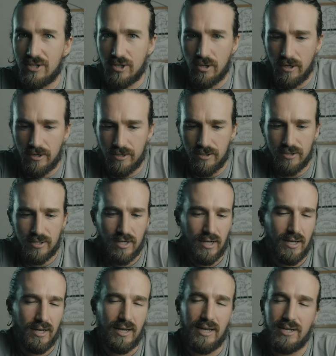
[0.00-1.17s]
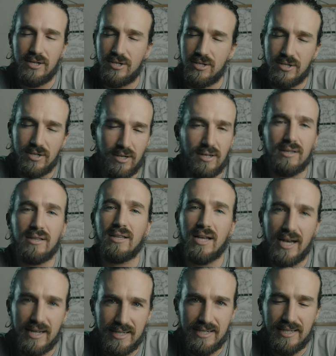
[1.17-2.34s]
chargers. It's just a
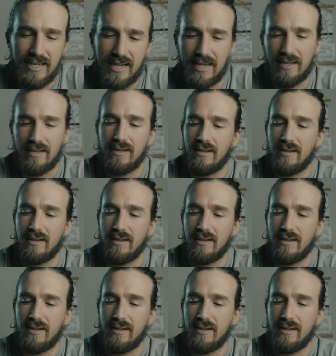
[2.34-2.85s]
lot to take.